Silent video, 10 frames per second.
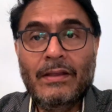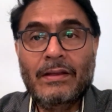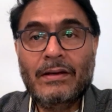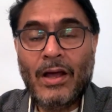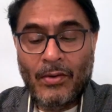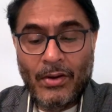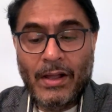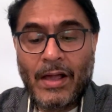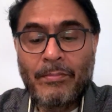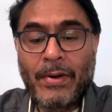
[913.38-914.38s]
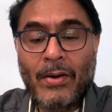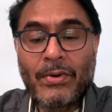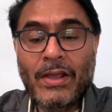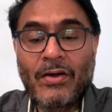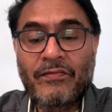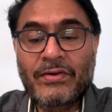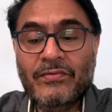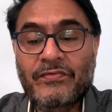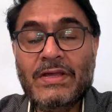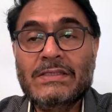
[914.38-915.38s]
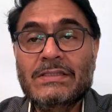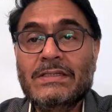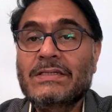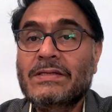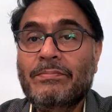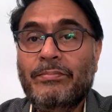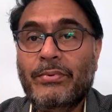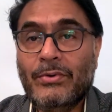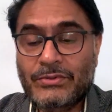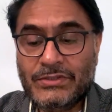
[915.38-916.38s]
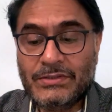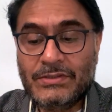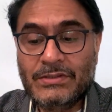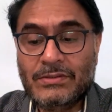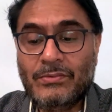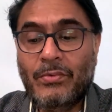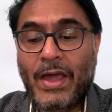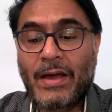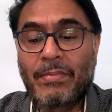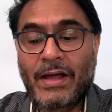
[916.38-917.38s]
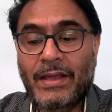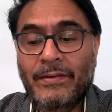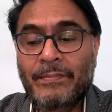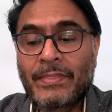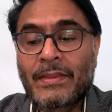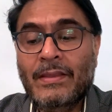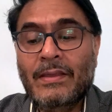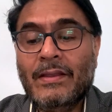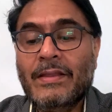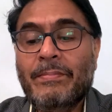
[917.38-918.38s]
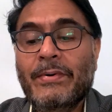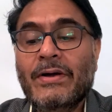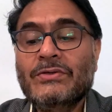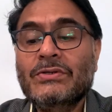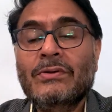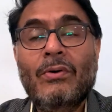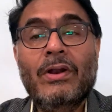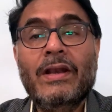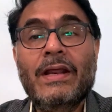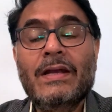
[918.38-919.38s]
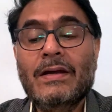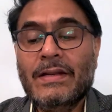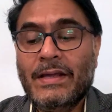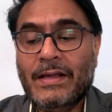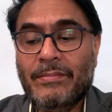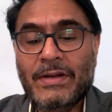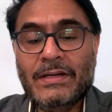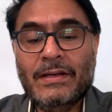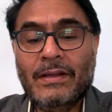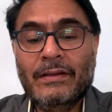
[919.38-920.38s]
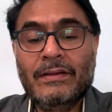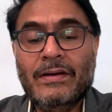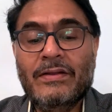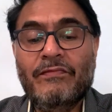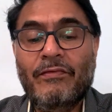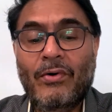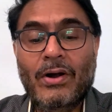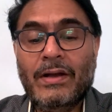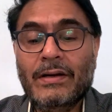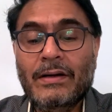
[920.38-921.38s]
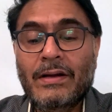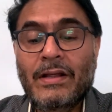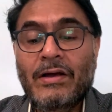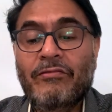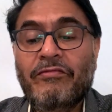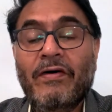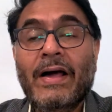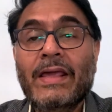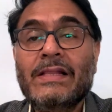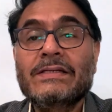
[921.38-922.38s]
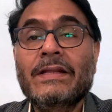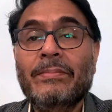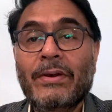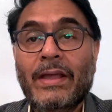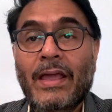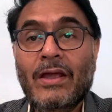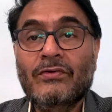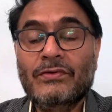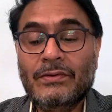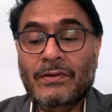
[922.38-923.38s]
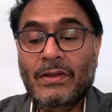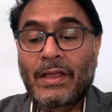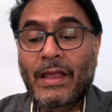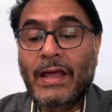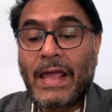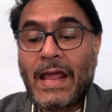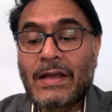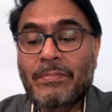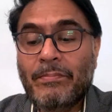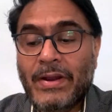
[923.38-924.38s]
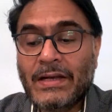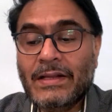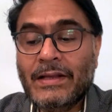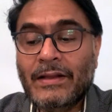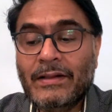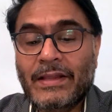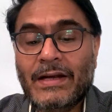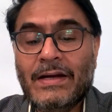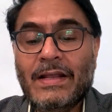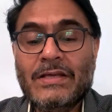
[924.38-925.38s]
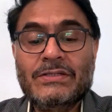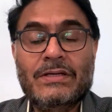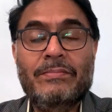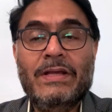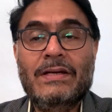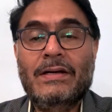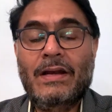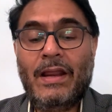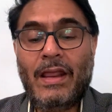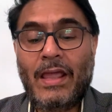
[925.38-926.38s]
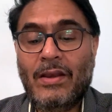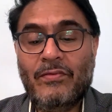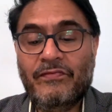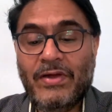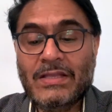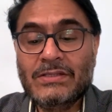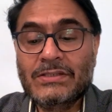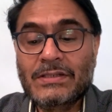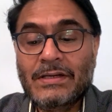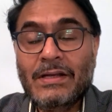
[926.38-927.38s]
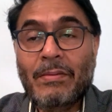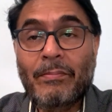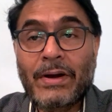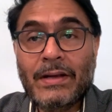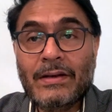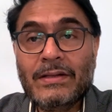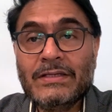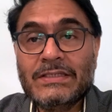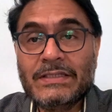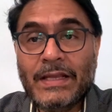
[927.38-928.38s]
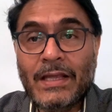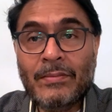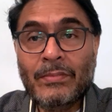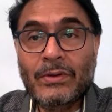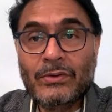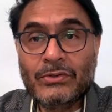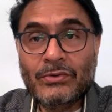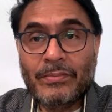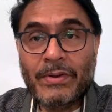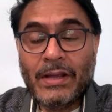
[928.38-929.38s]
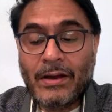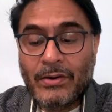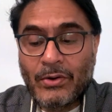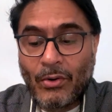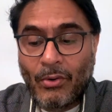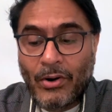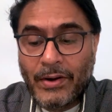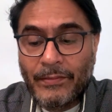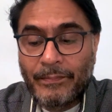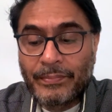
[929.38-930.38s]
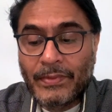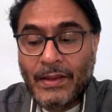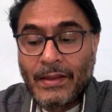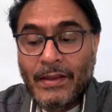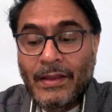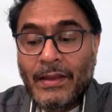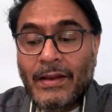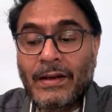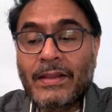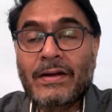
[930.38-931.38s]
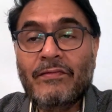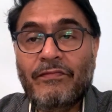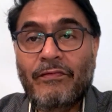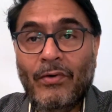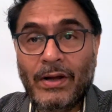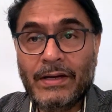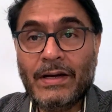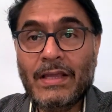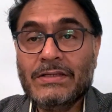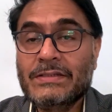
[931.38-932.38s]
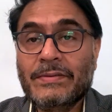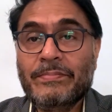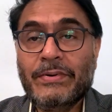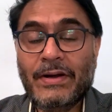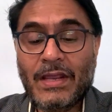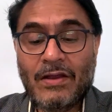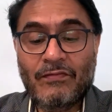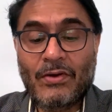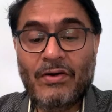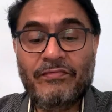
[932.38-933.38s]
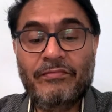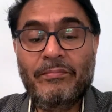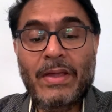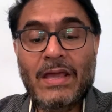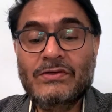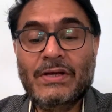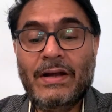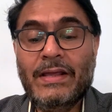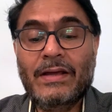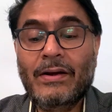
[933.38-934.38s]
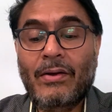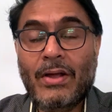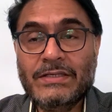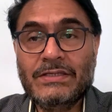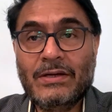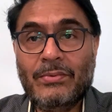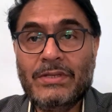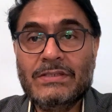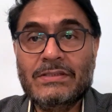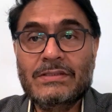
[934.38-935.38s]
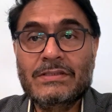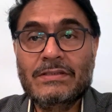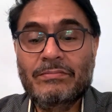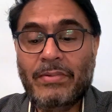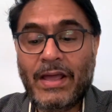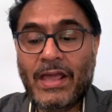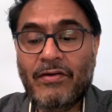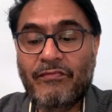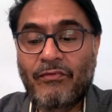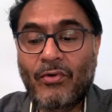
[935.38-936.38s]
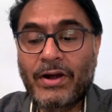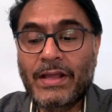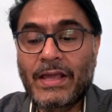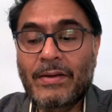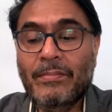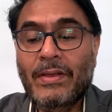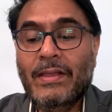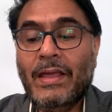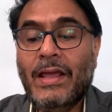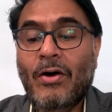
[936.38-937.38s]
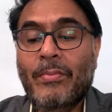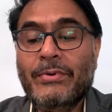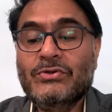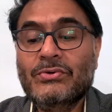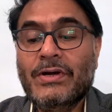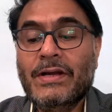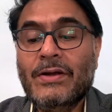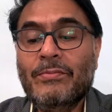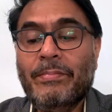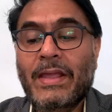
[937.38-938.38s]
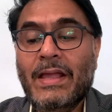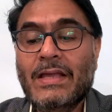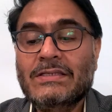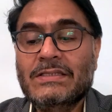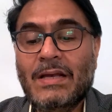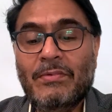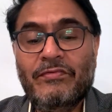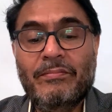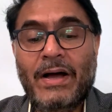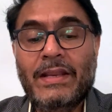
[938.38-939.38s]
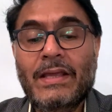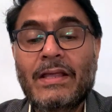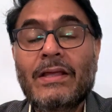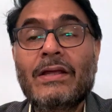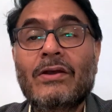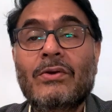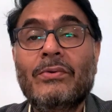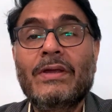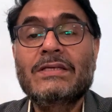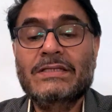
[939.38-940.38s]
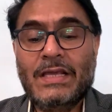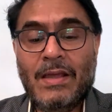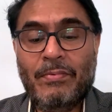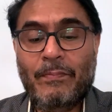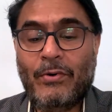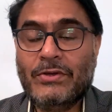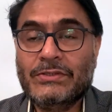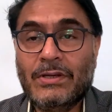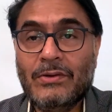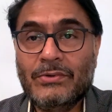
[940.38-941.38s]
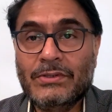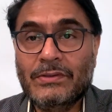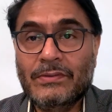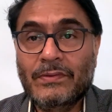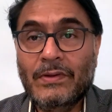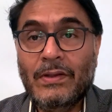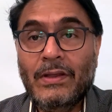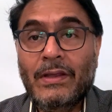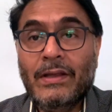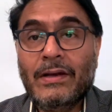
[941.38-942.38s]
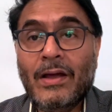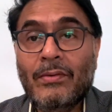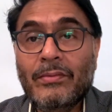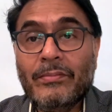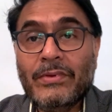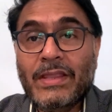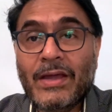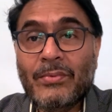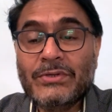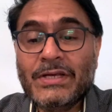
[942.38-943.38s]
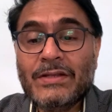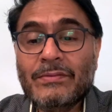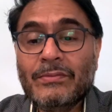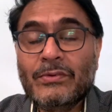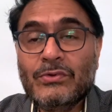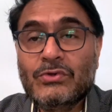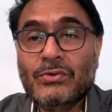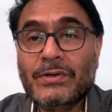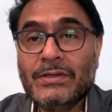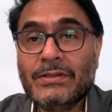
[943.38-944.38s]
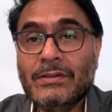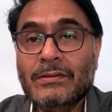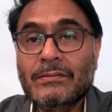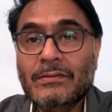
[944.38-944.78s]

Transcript: Now, compounding of an offence is a process whereby the person or an entity committing the default files an application admitting that it has committed an offence, but the same should be condoned. The defaulter is reprieved of major legal consequences by affording him an opportunity to pay a sum of money to escape prosecution. Now, there was a judicial